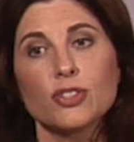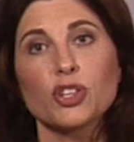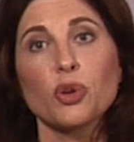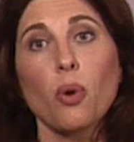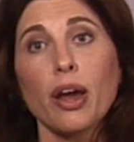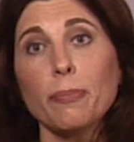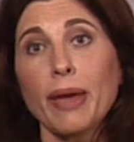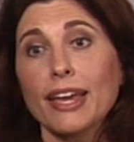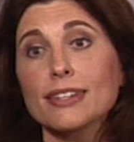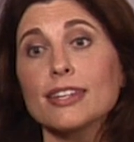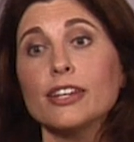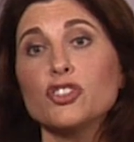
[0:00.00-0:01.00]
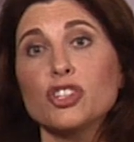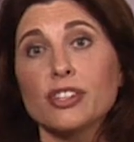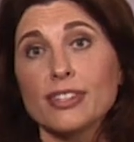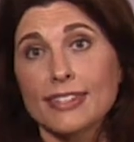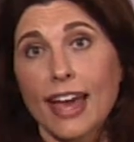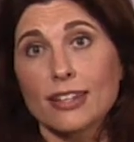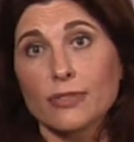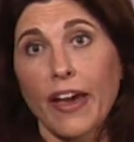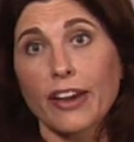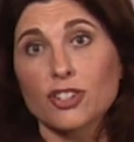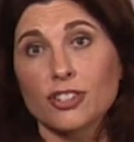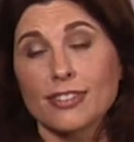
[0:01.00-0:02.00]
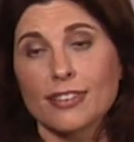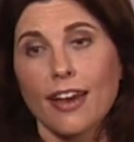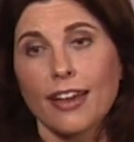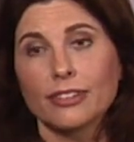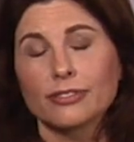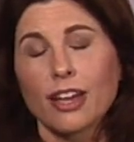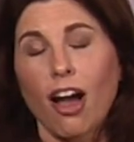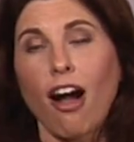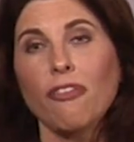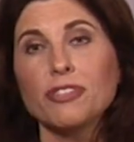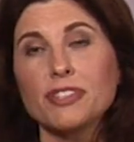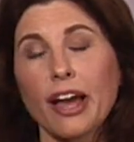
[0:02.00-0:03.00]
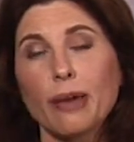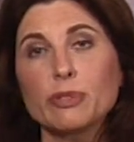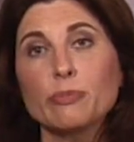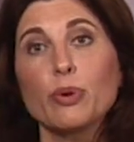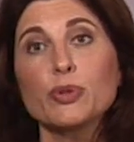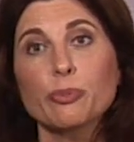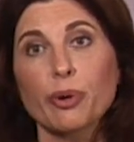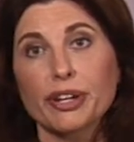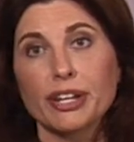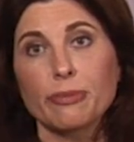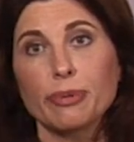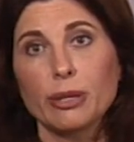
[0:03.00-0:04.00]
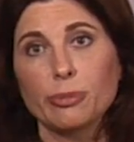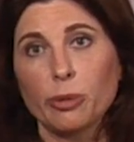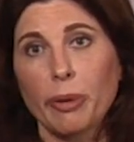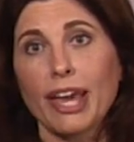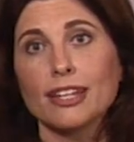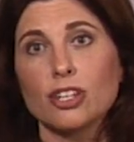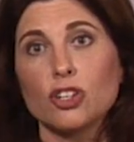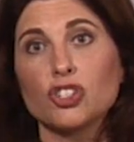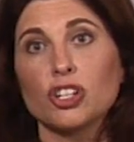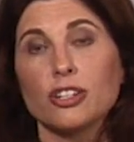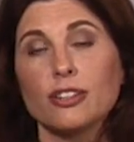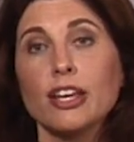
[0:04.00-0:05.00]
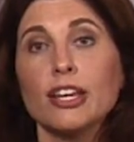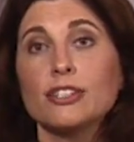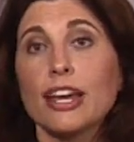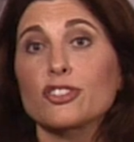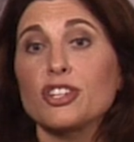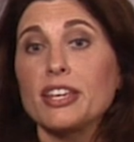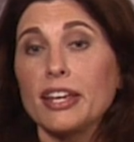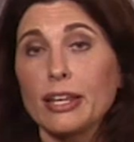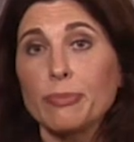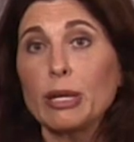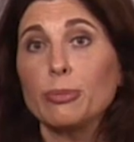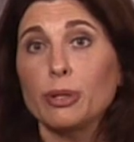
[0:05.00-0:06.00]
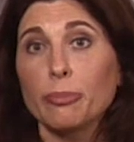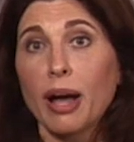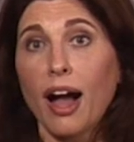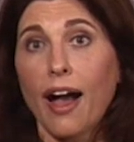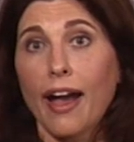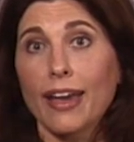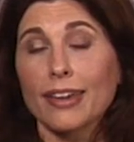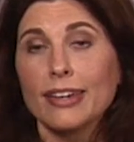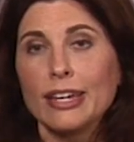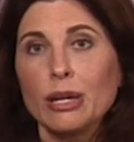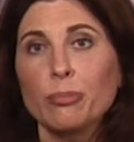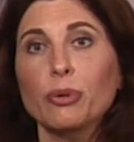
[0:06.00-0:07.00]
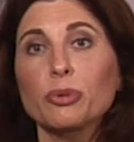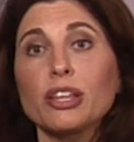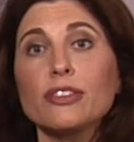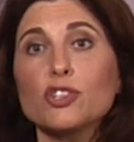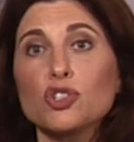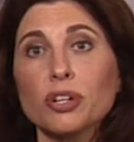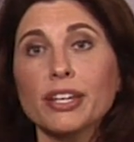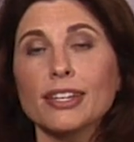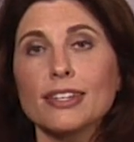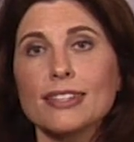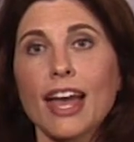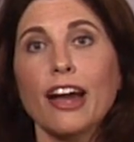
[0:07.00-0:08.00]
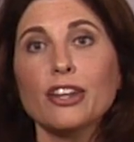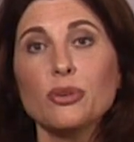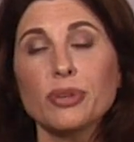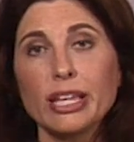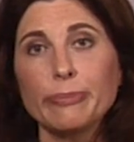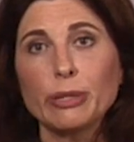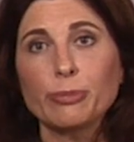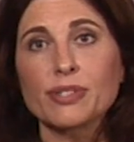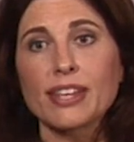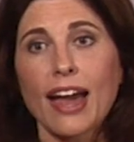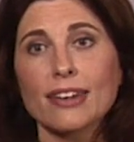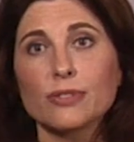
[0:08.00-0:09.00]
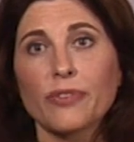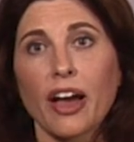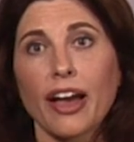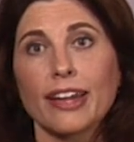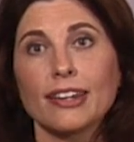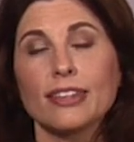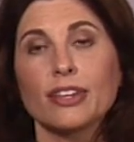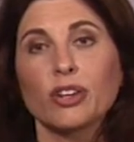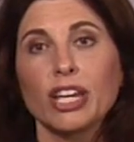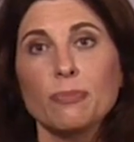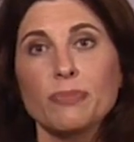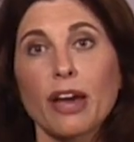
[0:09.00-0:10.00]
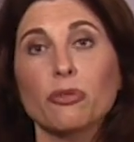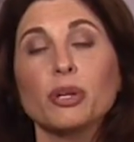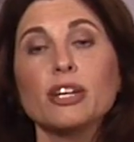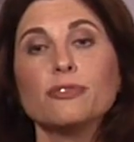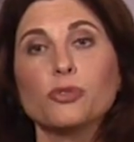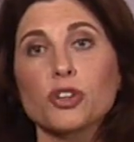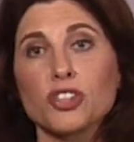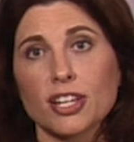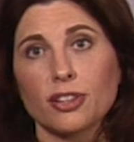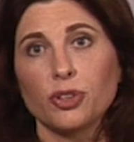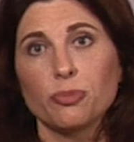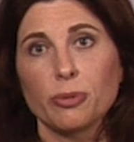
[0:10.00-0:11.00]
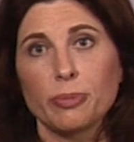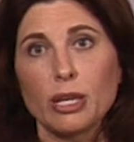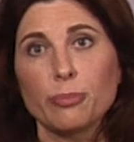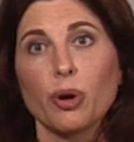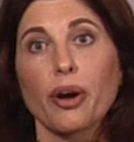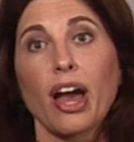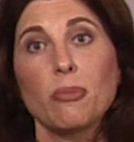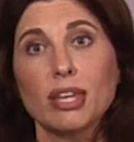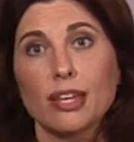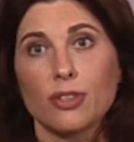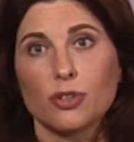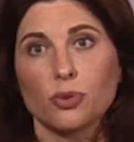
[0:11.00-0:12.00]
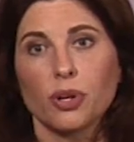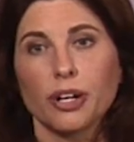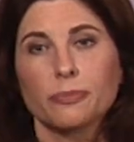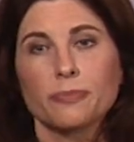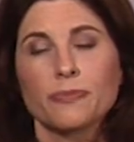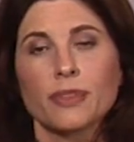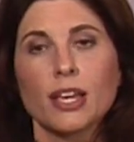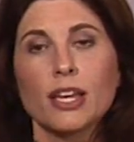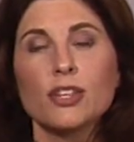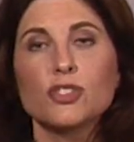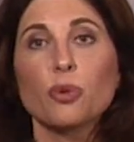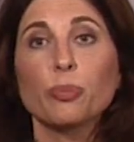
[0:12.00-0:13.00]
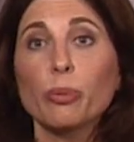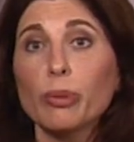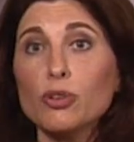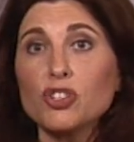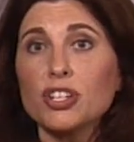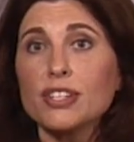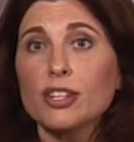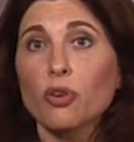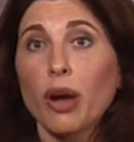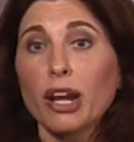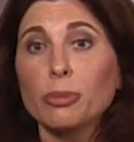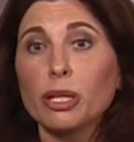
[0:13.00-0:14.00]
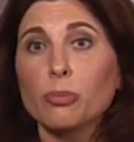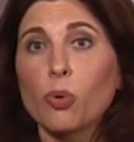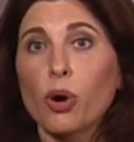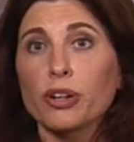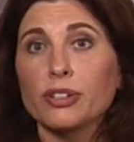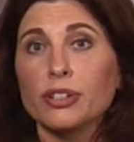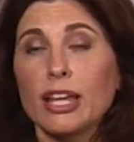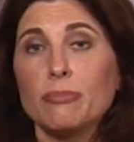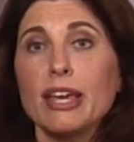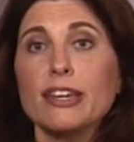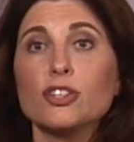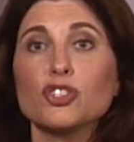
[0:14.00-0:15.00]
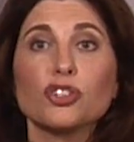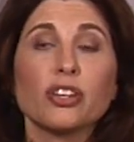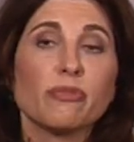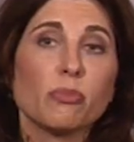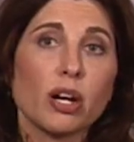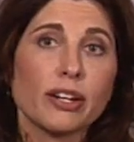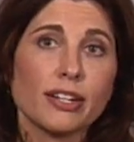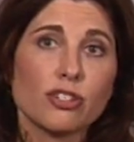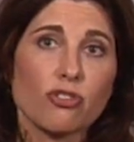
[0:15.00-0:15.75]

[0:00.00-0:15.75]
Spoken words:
So you want to pay attention to the satisfaction side. Oftentimes most marketing people pay attention to actually getting people to buy, but really the trick is how do you keep people satisfied and then keep that reinforcing loop of people coming in the door. So promotion is incredibly important, and making sure you have marketing